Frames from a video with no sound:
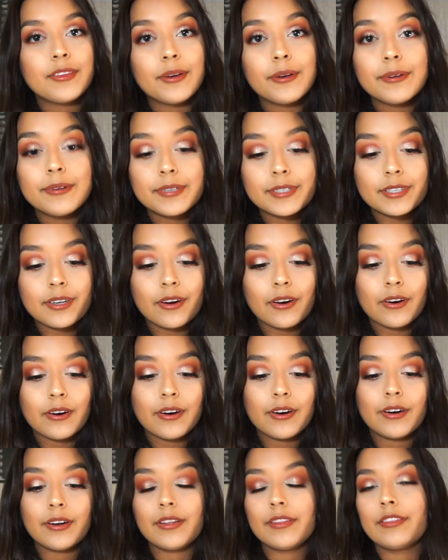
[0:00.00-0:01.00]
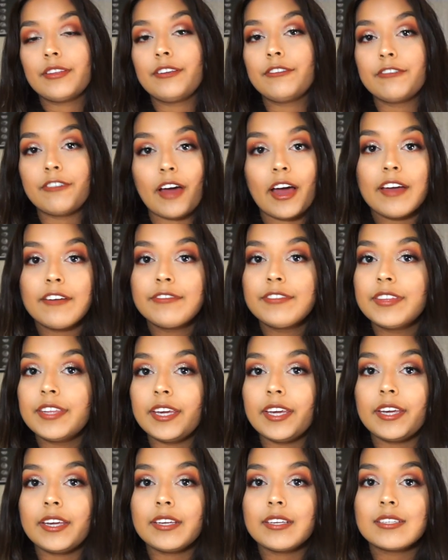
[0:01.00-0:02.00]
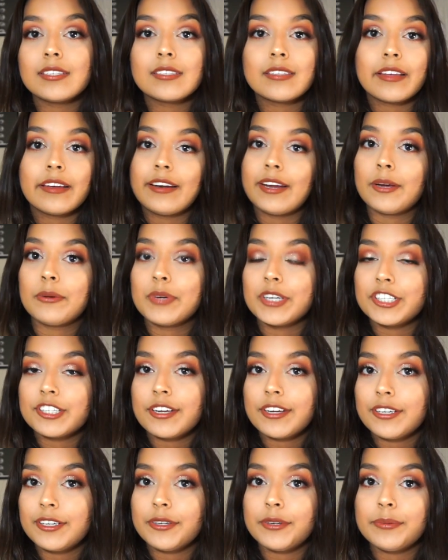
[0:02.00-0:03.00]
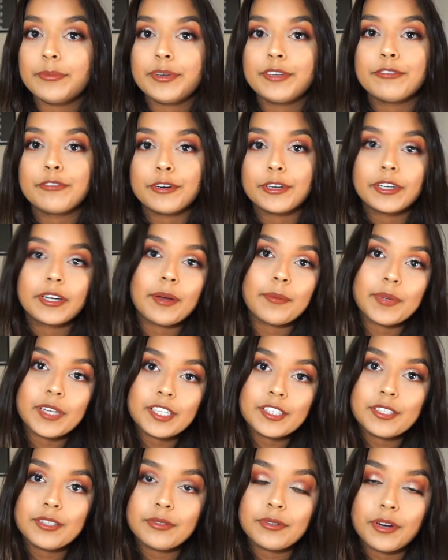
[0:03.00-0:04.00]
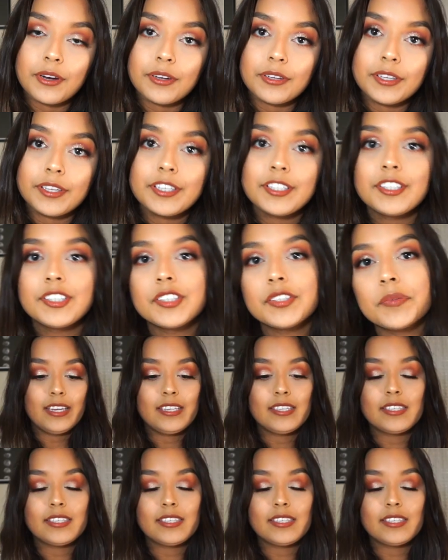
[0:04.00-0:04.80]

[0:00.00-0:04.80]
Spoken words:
those are the five things that I wish I knew before coming to college.